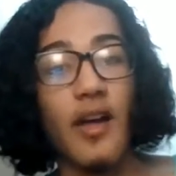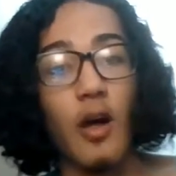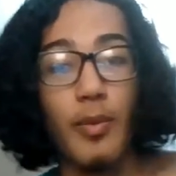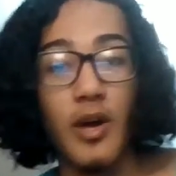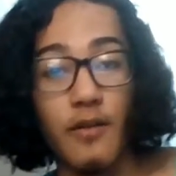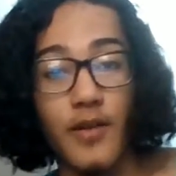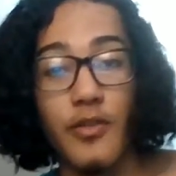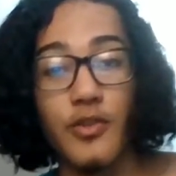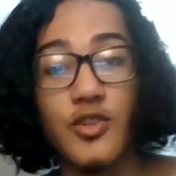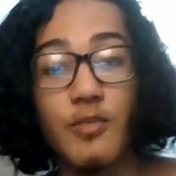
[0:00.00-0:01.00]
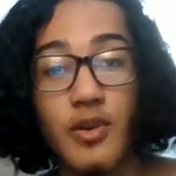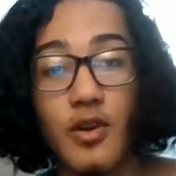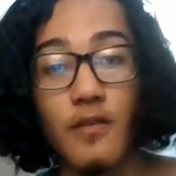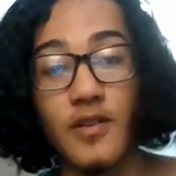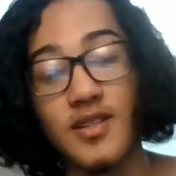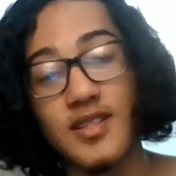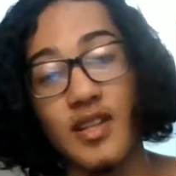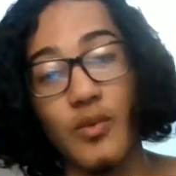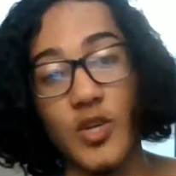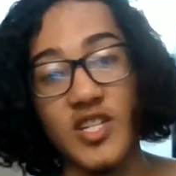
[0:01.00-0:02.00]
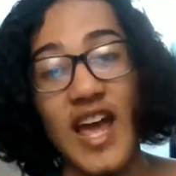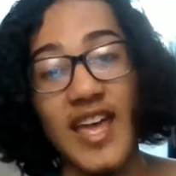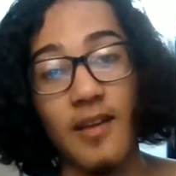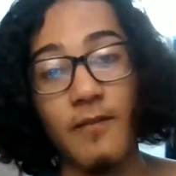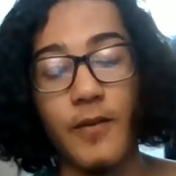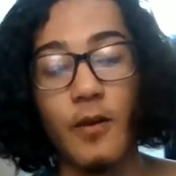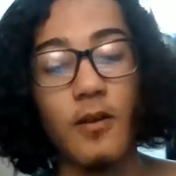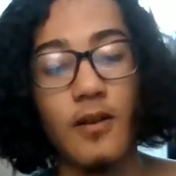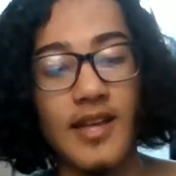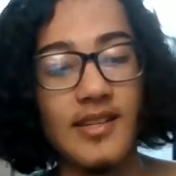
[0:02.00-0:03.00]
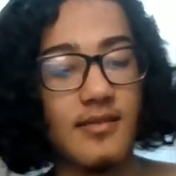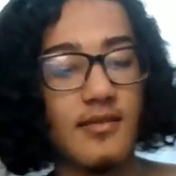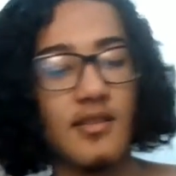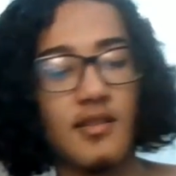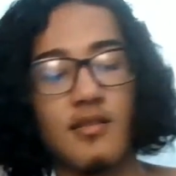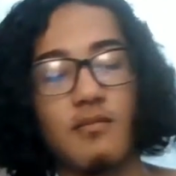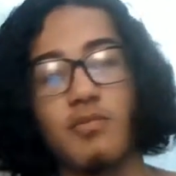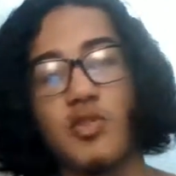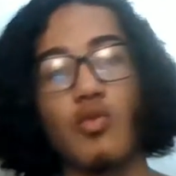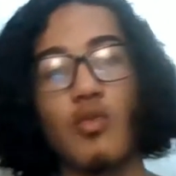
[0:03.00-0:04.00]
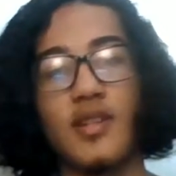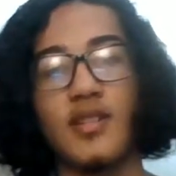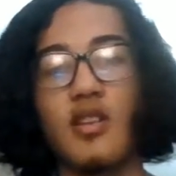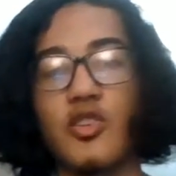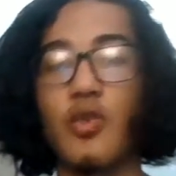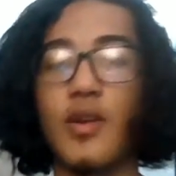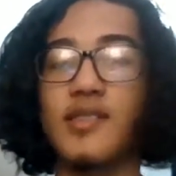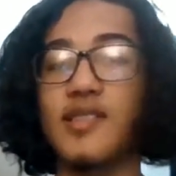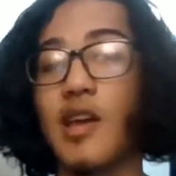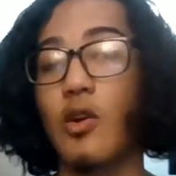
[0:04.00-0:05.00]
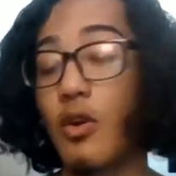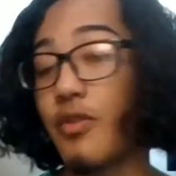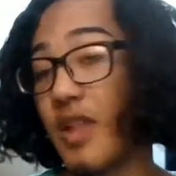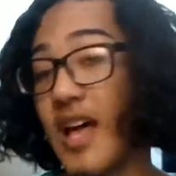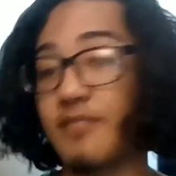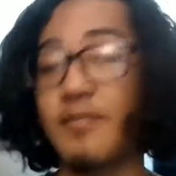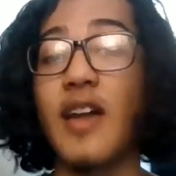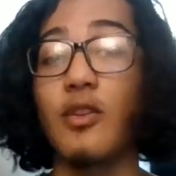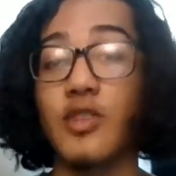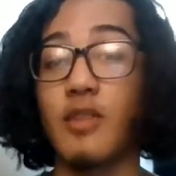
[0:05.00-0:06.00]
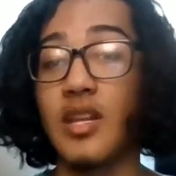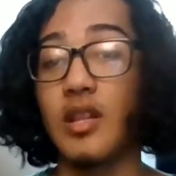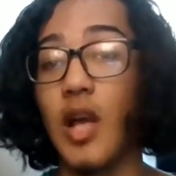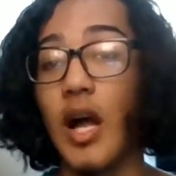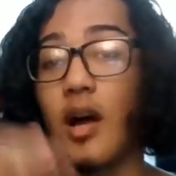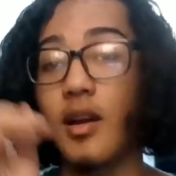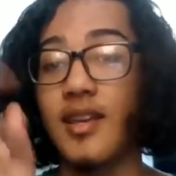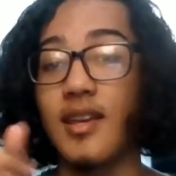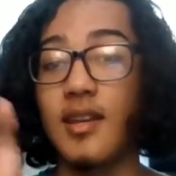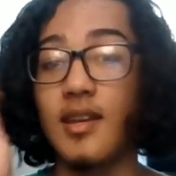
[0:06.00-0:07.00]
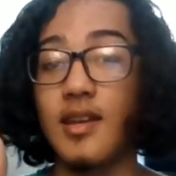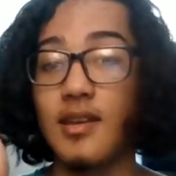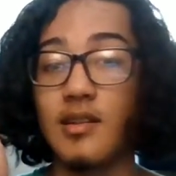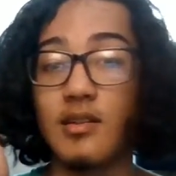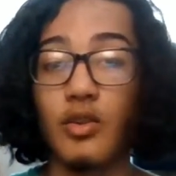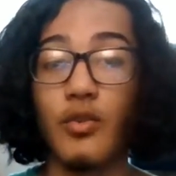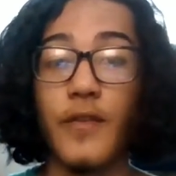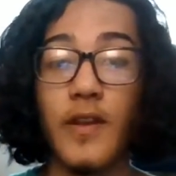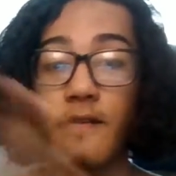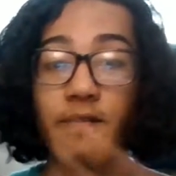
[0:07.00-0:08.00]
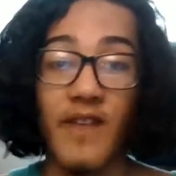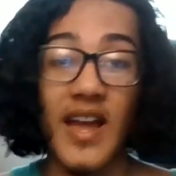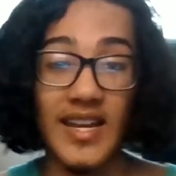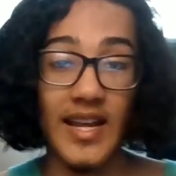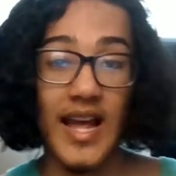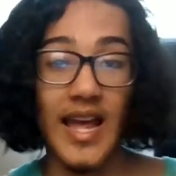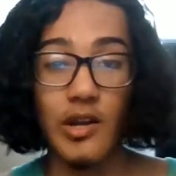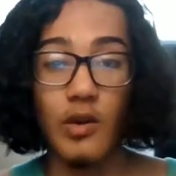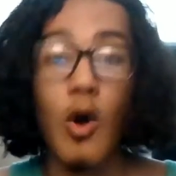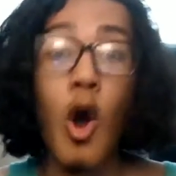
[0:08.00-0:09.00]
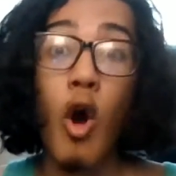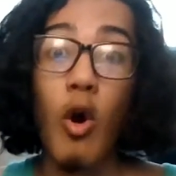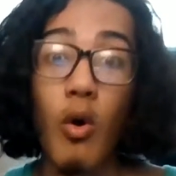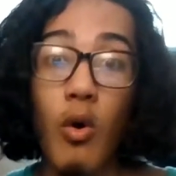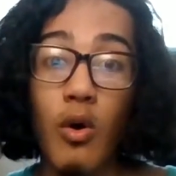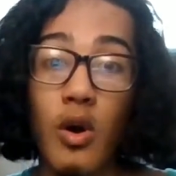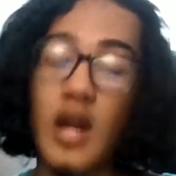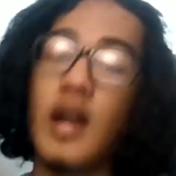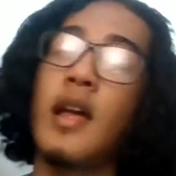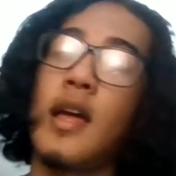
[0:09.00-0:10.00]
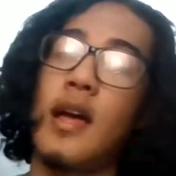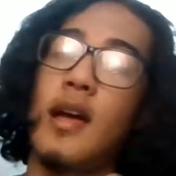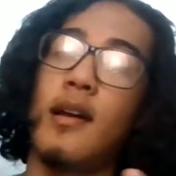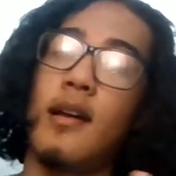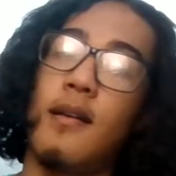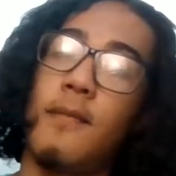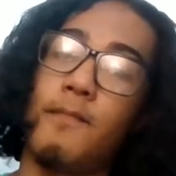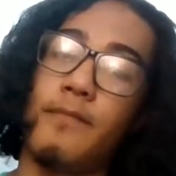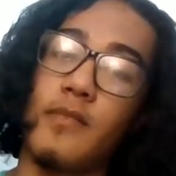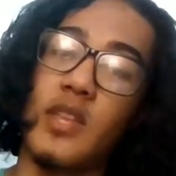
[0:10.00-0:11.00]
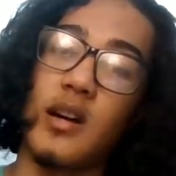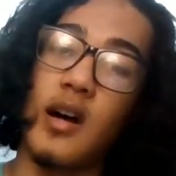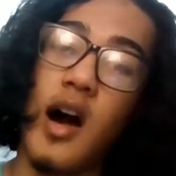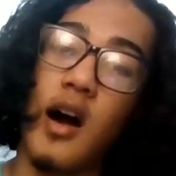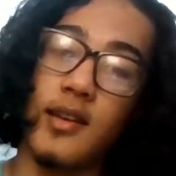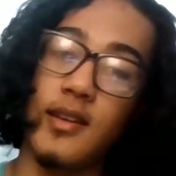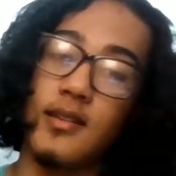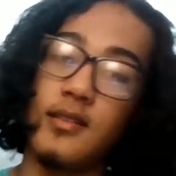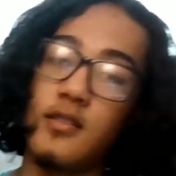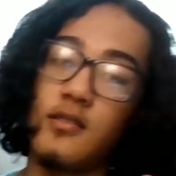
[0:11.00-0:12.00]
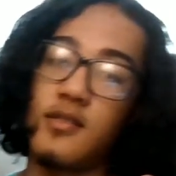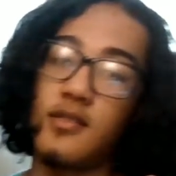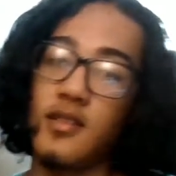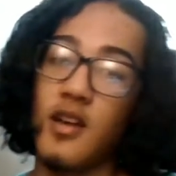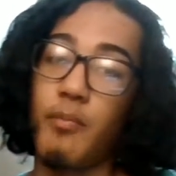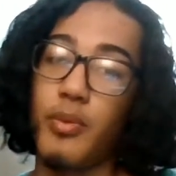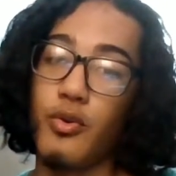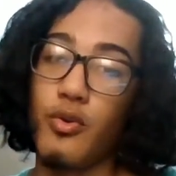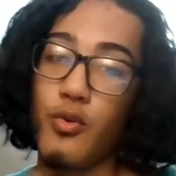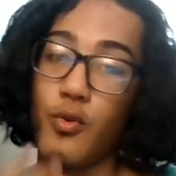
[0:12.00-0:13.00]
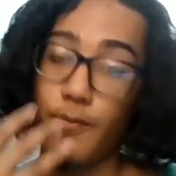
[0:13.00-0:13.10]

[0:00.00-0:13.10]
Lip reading: of other supernovas, which I feel as the story is going to showcase that. Or the last battle is going to be Law, Kid, and Luffy fighting Kaido. Or Hawkins, Apu,